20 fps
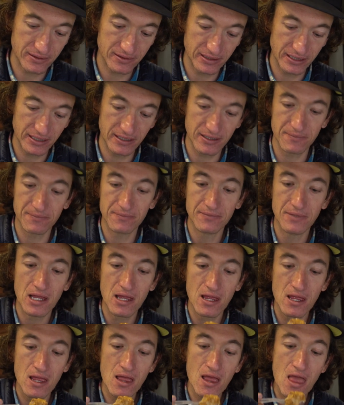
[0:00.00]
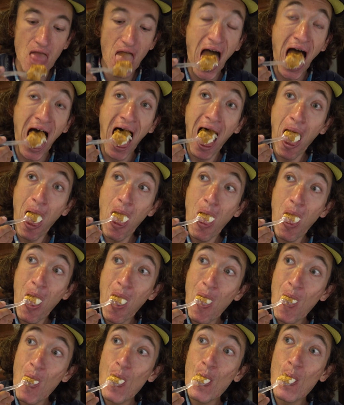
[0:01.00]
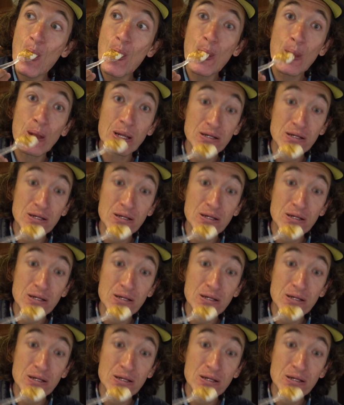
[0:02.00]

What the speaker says: Damn. Because it's like a